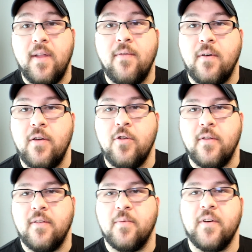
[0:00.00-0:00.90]
definitely
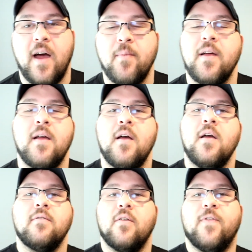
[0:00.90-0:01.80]
should subscribe.
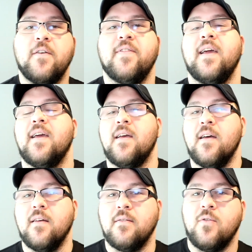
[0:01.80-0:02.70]
So the first thing
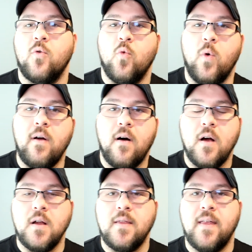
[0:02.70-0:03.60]
is we
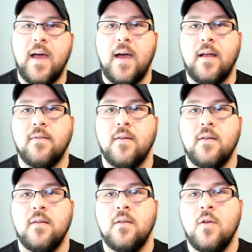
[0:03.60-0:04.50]
learned that
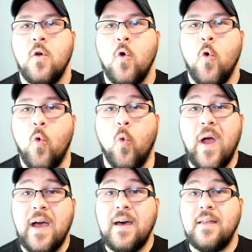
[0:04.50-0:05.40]

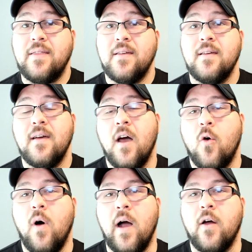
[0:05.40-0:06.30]
with a
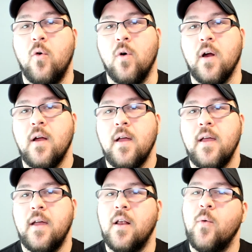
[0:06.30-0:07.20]
quad core,
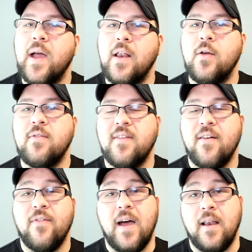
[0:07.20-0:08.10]
we can do
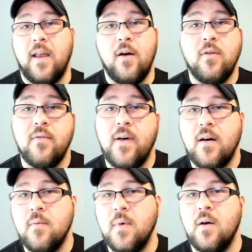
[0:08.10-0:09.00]
stuff like node
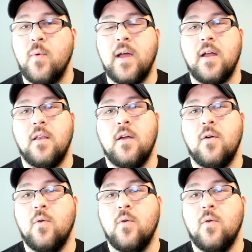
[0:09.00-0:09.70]
development. You can